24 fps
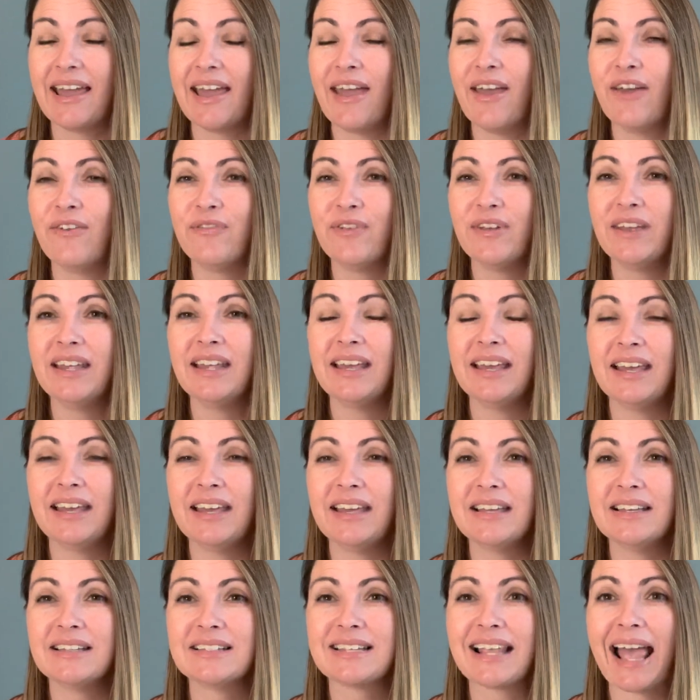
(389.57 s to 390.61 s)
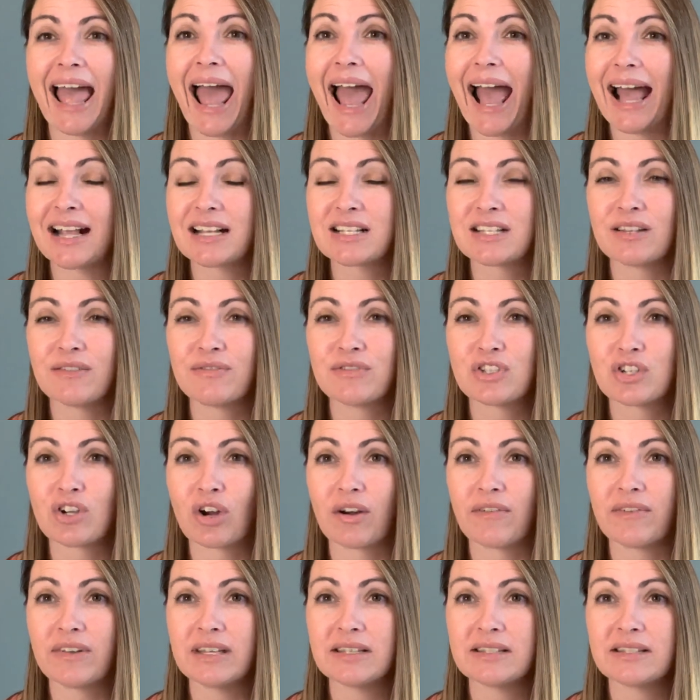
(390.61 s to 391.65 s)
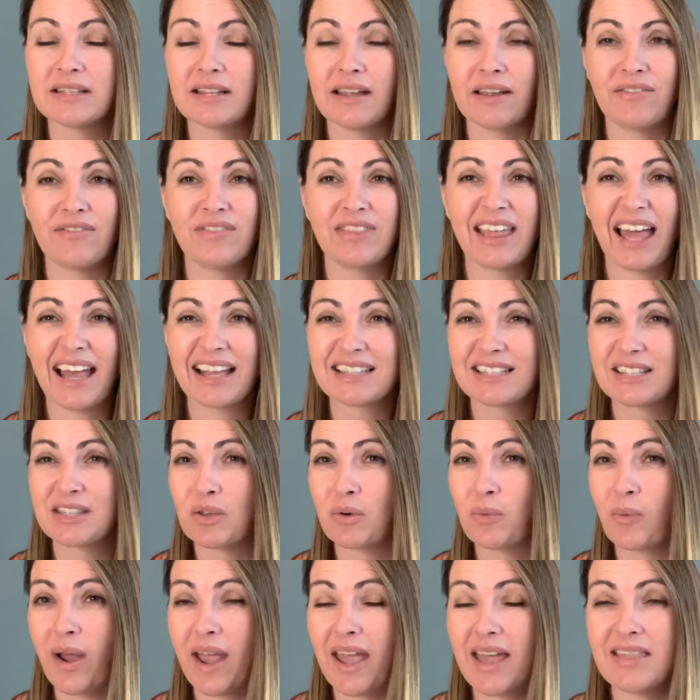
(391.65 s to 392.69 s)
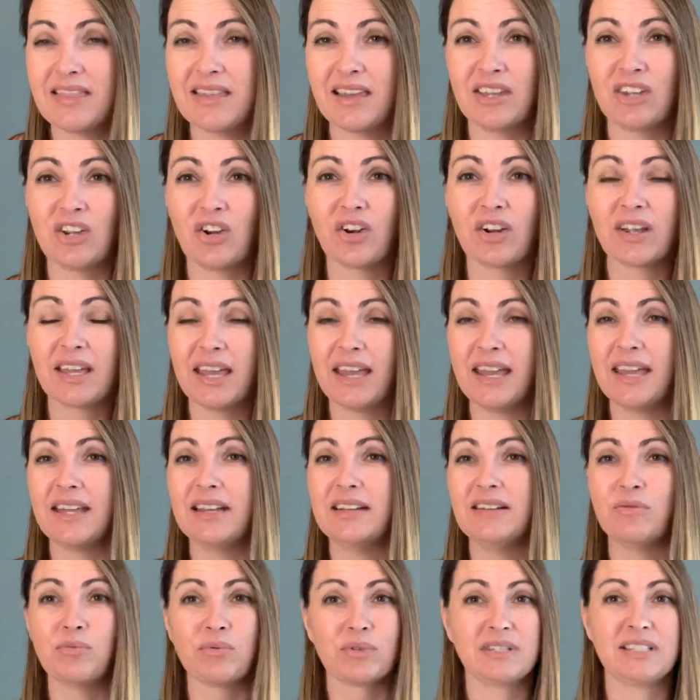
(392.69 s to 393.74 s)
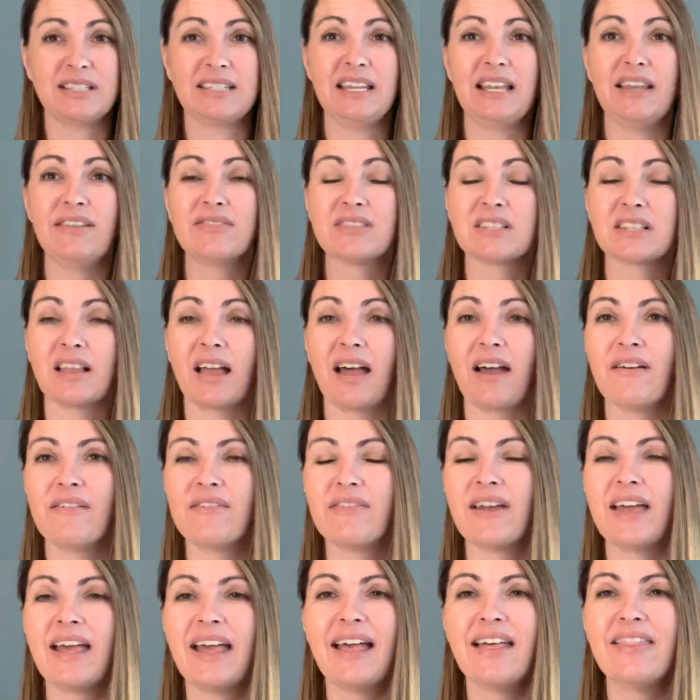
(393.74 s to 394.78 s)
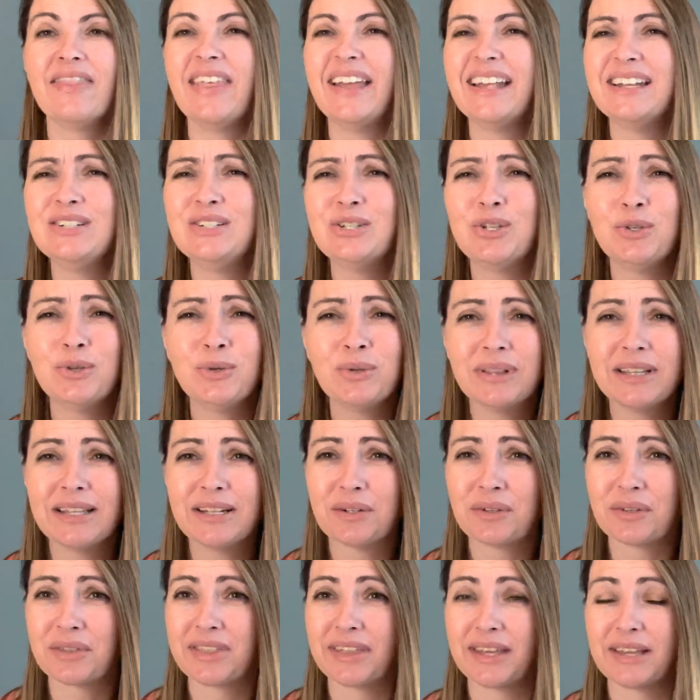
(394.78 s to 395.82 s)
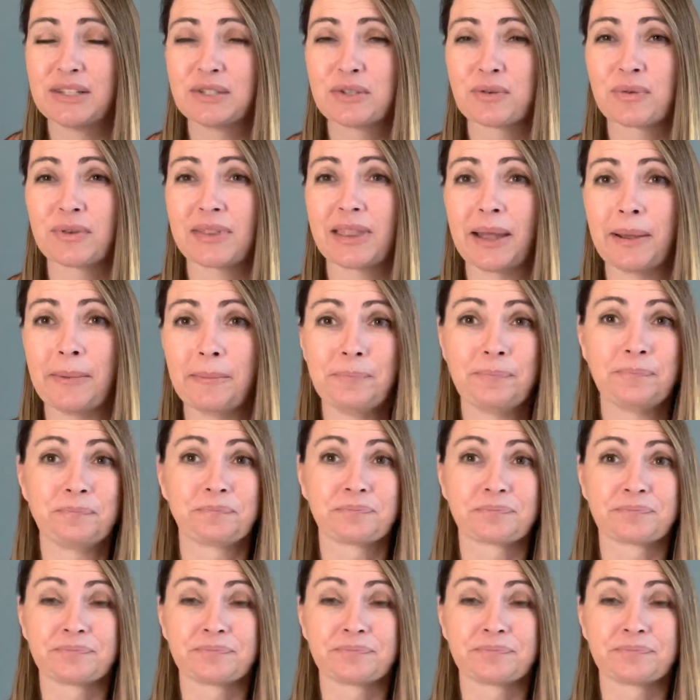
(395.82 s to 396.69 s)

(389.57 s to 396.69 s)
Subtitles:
If it is acts of service, if that's the way that your kid receives love, then do little things for them.